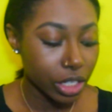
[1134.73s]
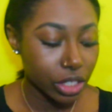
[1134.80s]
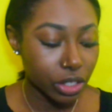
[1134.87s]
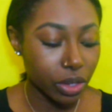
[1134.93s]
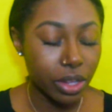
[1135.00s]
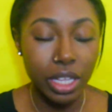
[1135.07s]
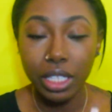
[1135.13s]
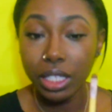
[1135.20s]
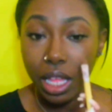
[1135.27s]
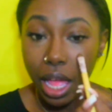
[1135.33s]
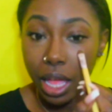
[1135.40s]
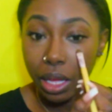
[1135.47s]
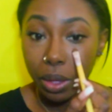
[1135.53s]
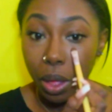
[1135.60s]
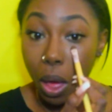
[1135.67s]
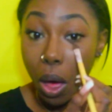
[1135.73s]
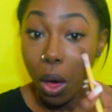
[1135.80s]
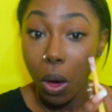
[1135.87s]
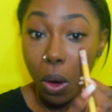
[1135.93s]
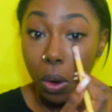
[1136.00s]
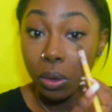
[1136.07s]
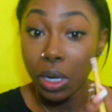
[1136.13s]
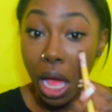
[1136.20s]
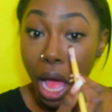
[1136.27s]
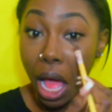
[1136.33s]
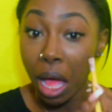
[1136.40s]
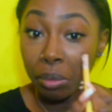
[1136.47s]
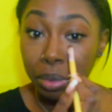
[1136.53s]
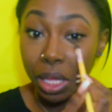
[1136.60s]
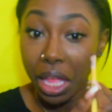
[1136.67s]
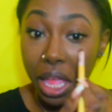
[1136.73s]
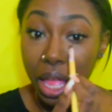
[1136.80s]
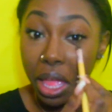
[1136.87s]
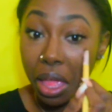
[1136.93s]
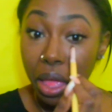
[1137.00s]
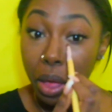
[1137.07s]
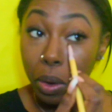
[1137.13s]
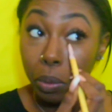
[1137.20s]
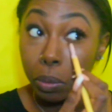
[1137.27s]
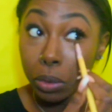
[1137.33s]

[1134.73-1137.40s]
So he's like, oh, no, I'm playing.